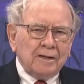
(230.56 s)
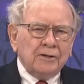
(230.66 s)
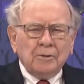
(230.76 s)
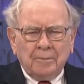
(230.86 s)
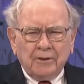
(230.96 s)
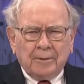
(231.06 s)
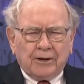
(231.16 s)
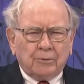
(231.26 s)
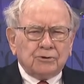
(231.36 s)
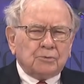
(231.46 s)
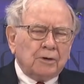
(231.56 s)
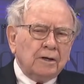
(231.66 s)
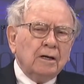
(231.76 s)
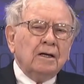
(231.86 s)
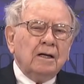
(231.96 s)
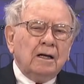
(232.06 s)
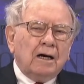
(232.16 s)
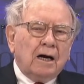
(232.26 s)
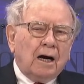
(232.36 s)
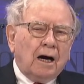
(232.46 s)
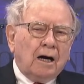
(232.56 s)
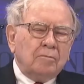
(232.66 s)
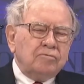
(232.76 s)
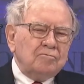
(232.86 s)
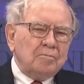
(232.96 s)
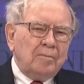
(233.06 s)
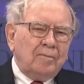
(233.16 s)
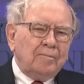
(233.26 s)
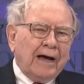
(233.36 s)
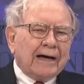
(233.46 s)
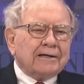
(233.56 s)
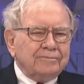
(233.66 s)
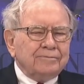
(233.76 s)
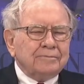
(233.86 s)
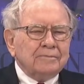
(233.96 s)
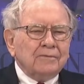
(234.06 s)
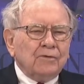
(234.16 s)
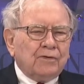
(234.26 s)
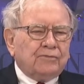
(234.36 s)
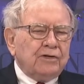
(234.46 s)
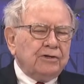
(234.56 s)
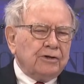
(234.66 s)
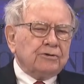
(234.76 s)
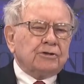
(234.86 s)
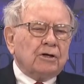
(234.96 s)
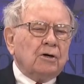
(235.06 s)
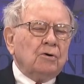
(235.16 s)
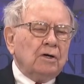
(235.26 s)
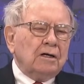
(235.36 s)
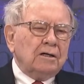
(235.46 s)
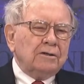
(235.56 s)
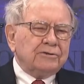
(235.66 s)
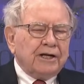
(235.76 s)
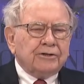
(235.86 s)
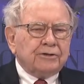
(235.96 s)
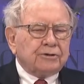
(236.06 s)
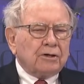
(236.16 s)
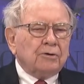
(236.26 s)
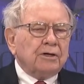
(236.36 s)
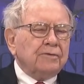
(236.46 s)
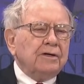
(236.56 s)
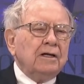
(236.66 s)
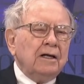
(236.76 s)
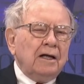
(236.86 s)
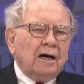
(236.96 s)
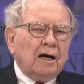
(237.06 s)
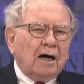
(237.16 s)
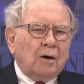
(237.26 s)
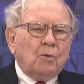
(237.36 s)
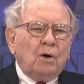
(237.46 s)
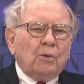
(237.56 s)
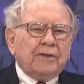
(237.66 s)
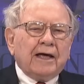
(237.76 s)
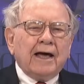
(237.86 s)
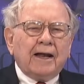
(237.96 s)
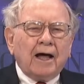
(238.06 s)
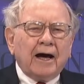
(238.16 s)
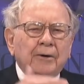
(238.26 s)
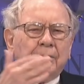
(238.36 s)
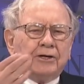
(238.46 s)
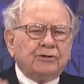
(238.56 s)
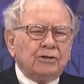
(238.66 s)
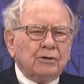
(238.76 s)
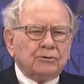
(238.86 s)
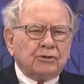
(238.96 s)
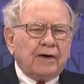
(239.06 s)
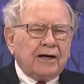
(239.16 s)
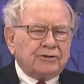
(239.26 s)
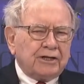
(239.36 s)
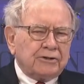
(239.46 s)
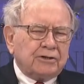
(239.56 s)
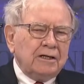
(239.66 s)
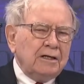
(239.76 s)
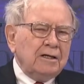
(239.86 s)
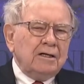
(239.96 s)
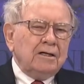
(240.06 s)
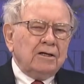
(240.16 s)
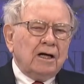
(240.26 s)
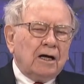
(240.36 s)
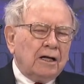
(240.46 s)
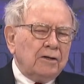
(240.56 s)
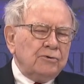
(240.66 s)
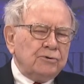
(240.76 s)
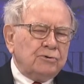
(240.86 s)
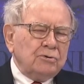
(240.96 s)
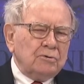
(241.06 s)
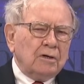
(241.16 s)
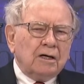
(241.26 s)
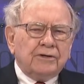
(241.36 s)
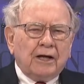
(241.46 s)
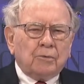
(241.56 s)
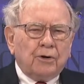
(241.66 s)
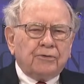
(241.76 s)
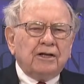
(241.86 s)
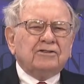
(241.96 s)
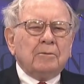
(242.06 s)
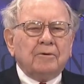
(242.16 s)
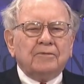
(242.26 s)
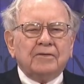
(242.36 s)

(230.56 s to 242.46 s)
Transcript: well, the, the better ones were, uh, back fifteen years ago, uh, or ten years ago even, uh, when they had high ratios of assets uh, to uh, net worth, and some of them